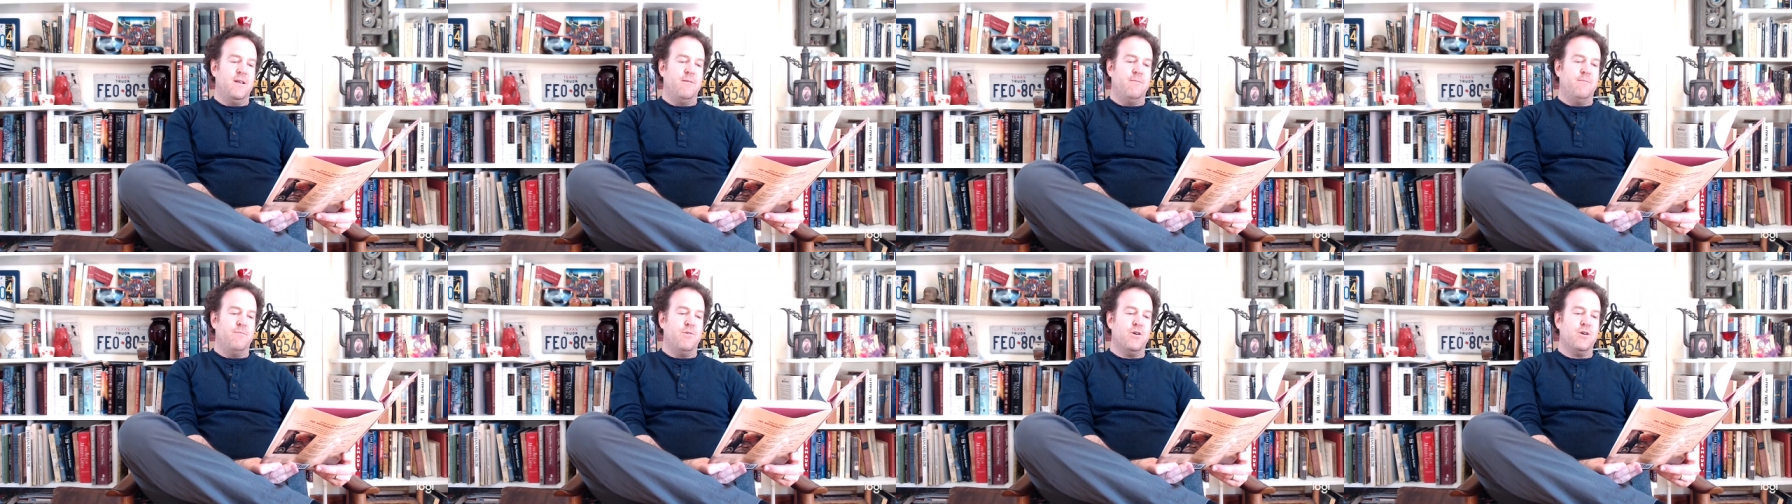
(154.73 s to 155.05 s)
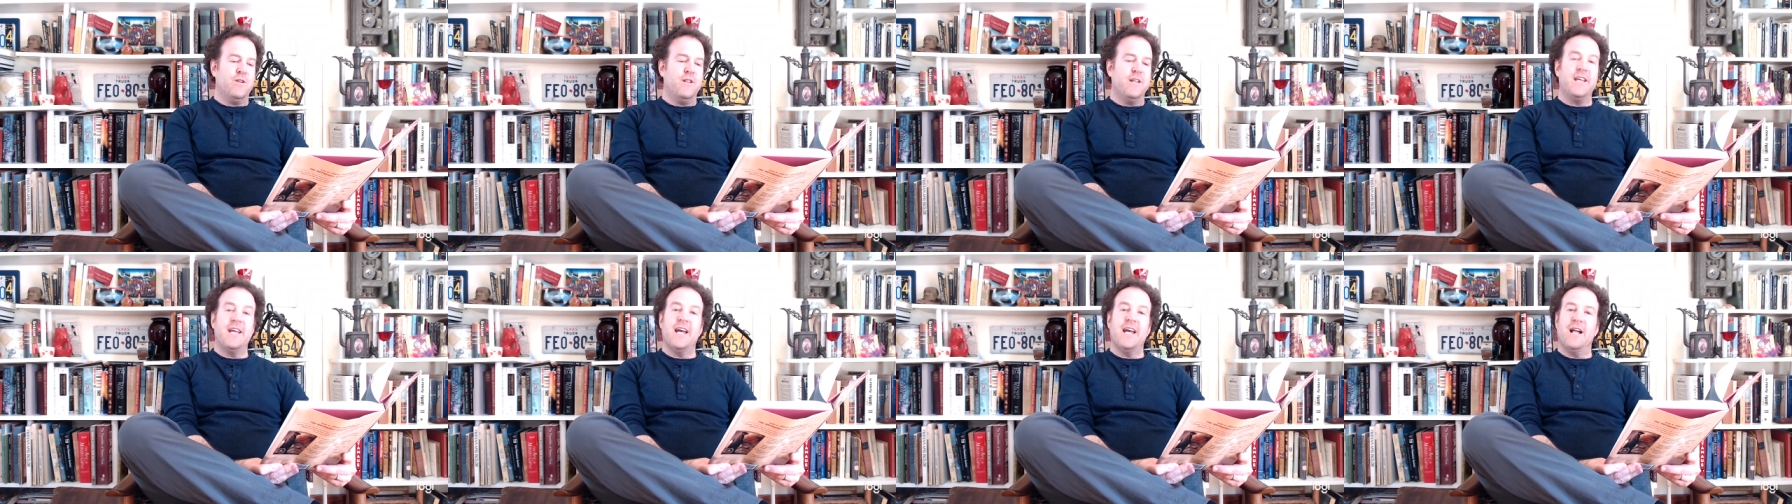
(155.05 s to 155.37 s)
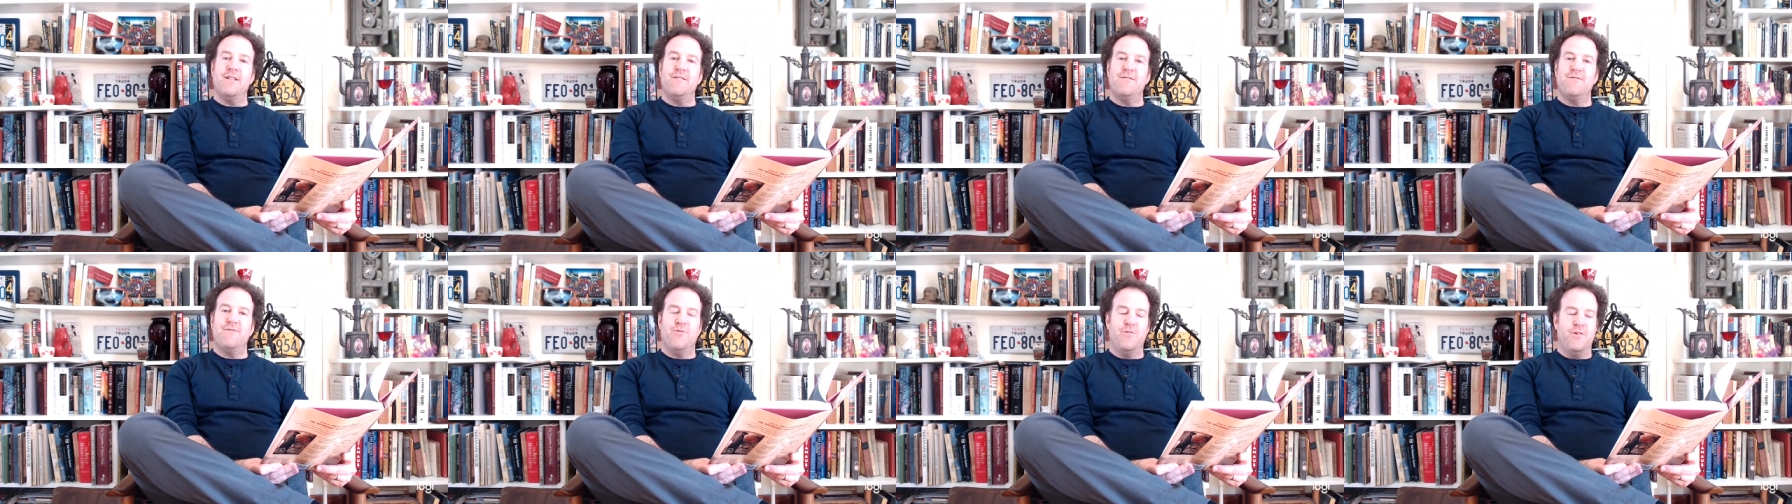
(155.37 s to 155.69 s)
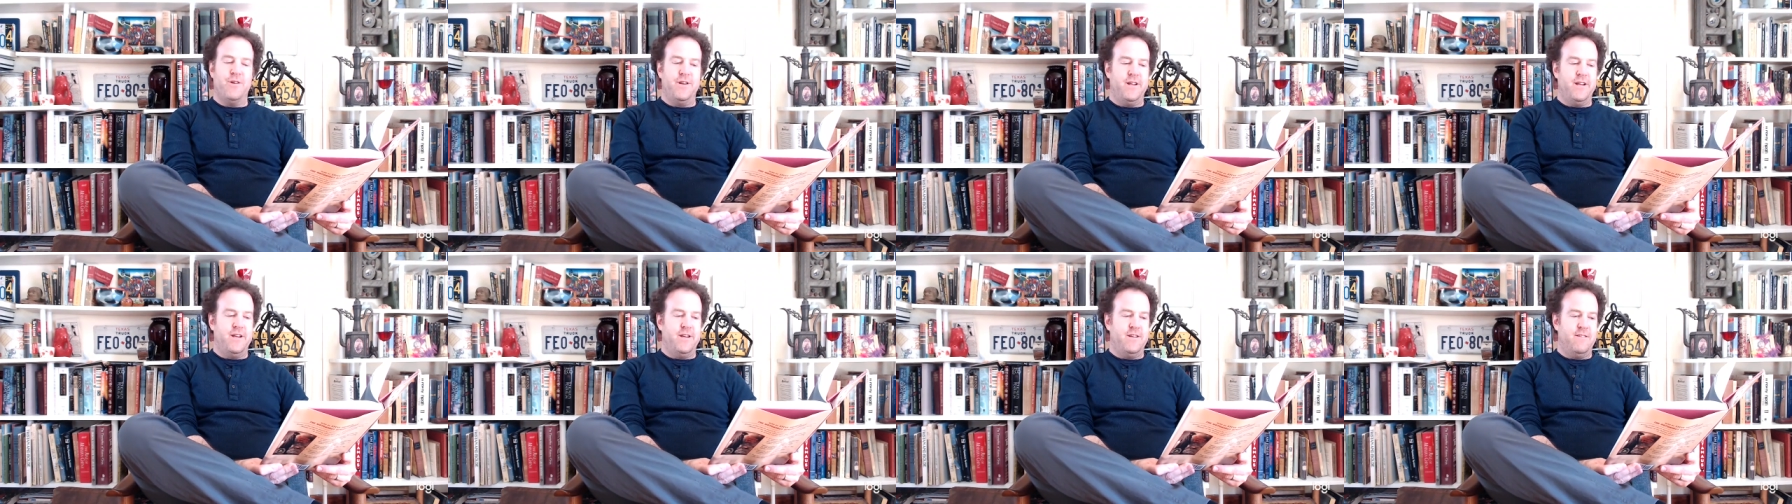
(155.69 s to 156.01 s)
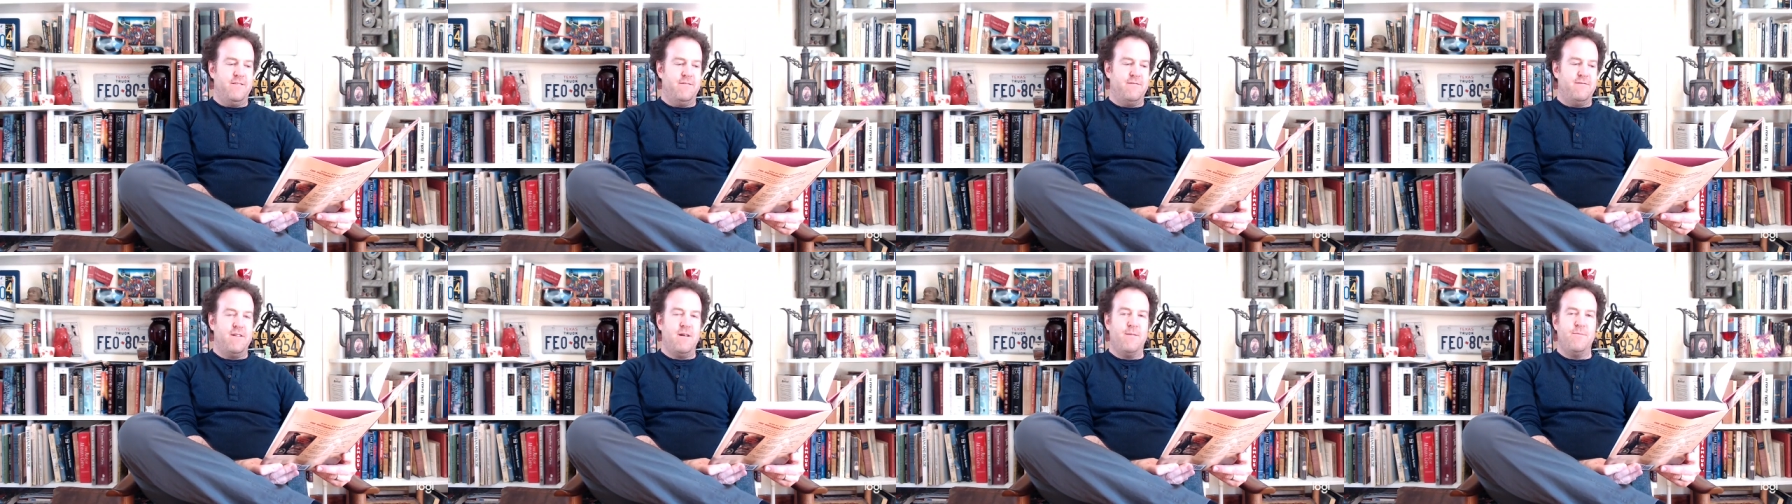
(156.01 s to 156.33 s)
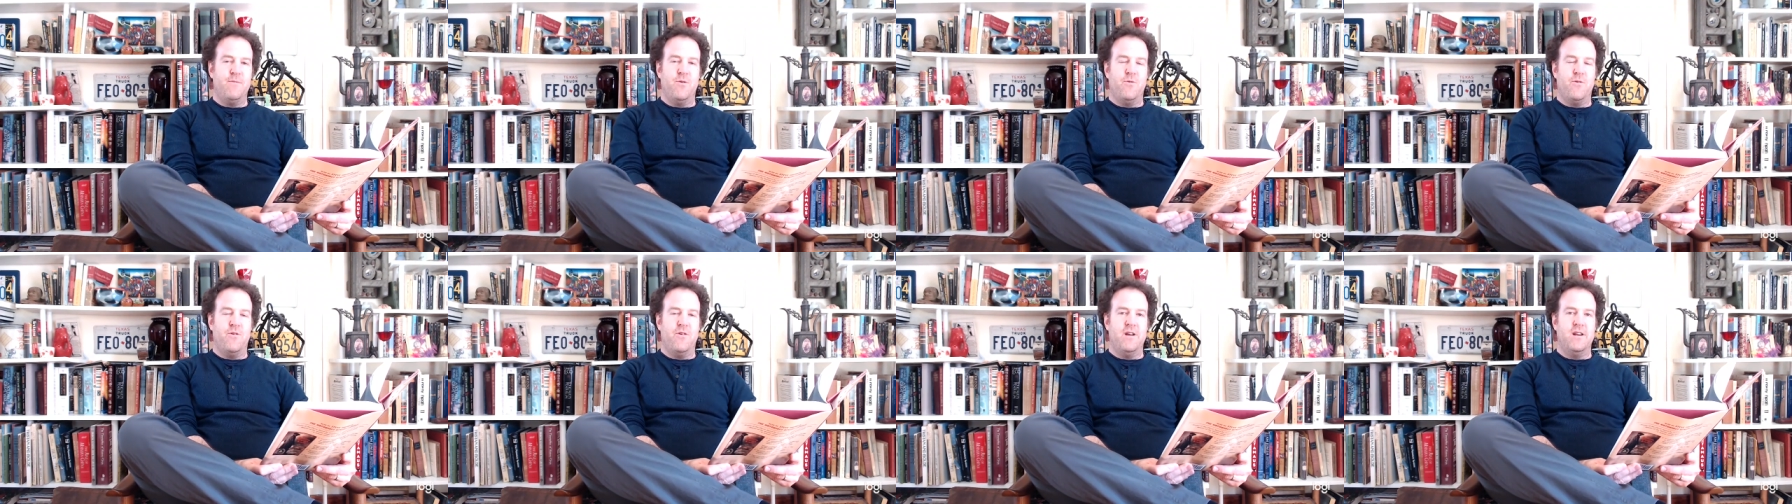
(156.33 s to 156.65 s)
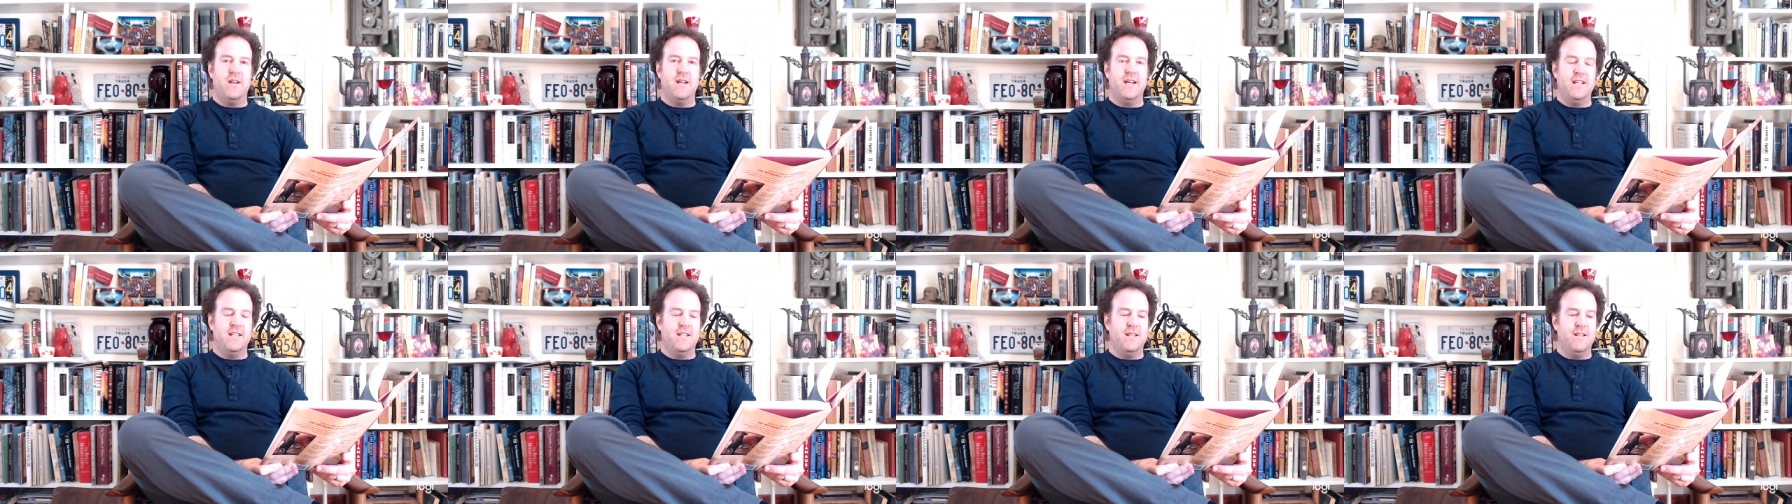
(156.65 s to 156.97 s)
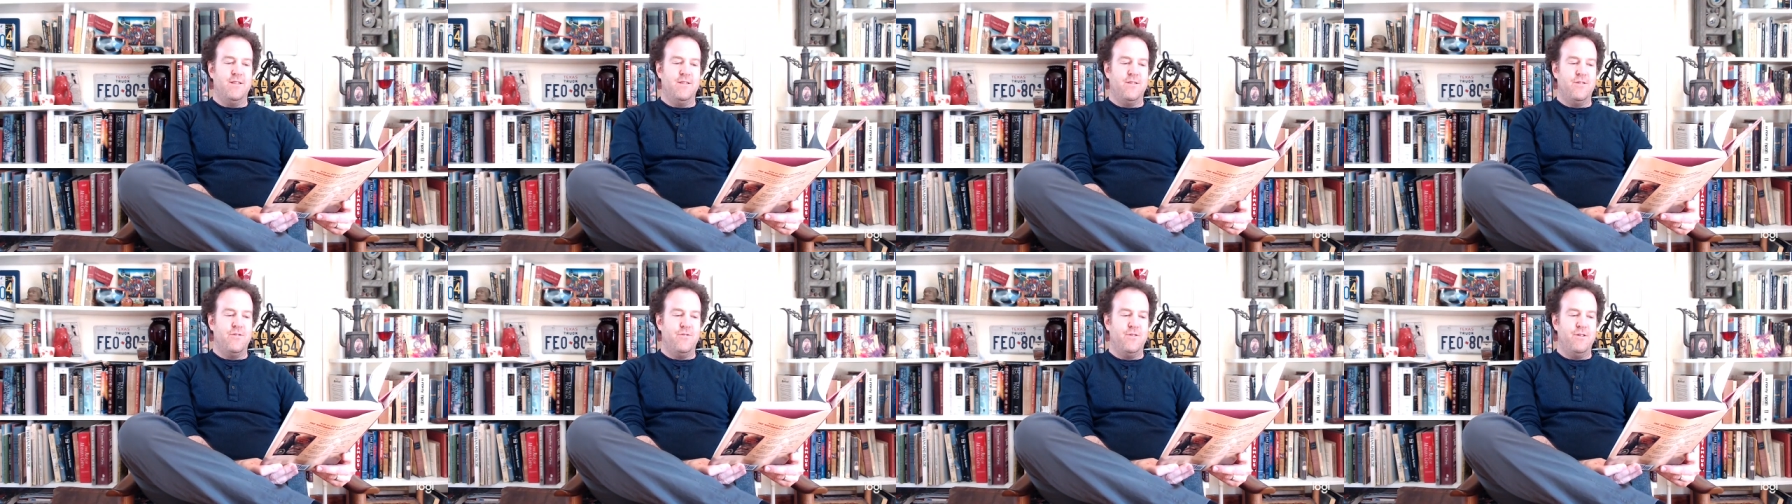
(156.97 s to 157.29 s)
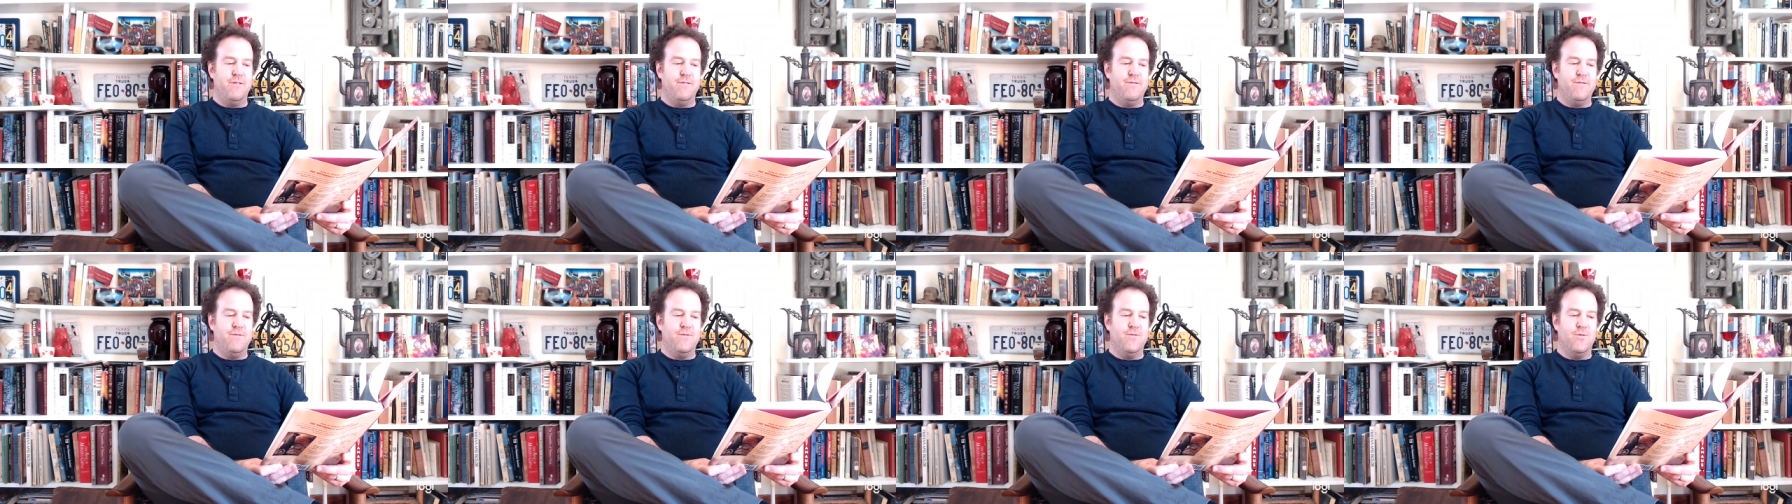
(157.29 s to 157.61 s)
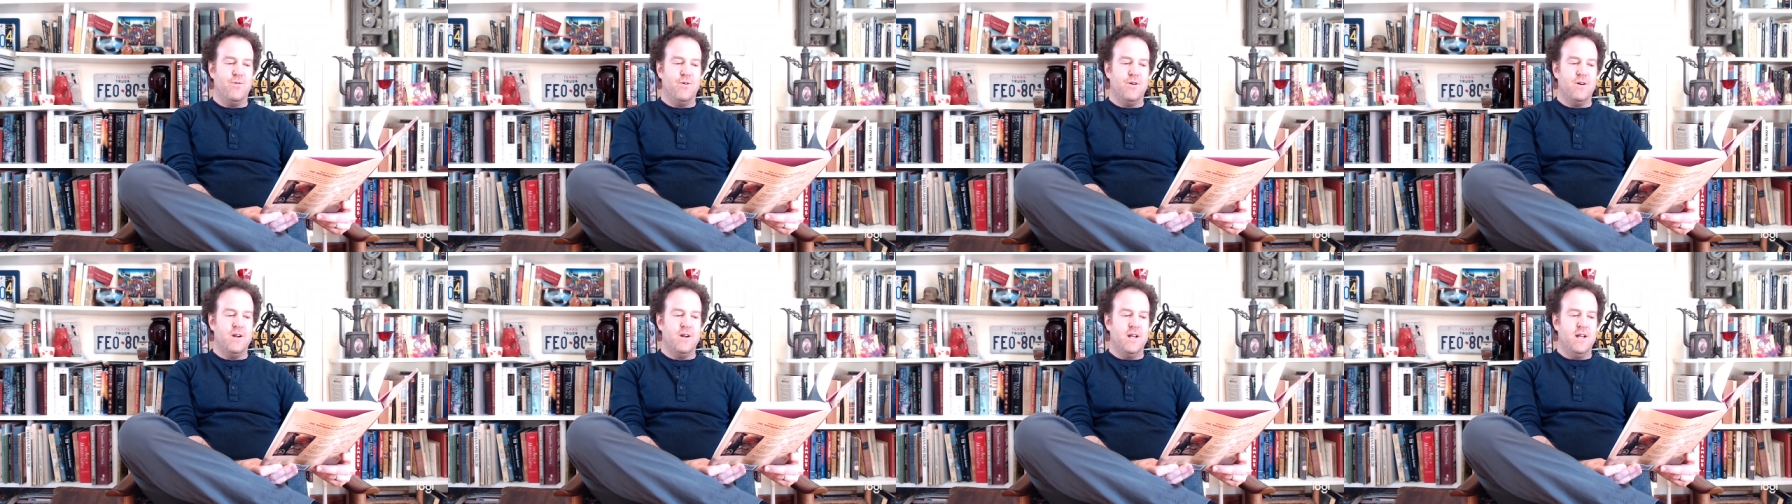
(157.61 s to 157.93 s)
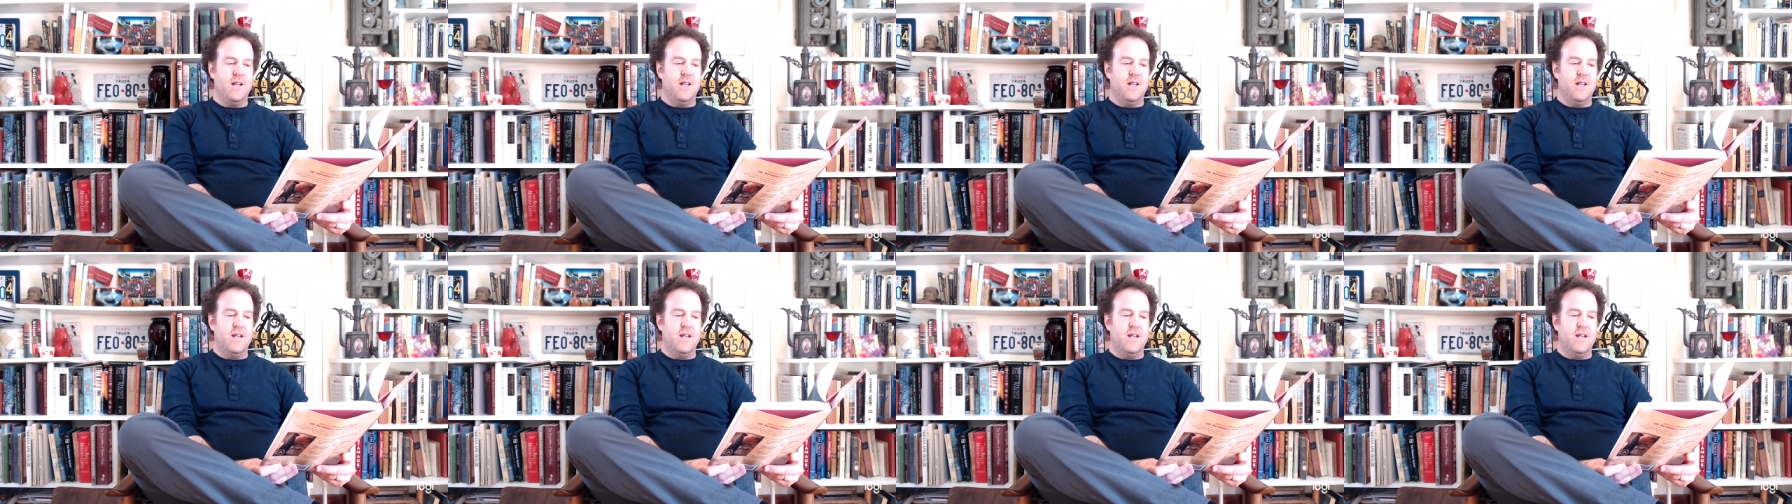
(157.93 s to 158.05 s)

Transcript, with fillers: Berkeley, California, February 1934.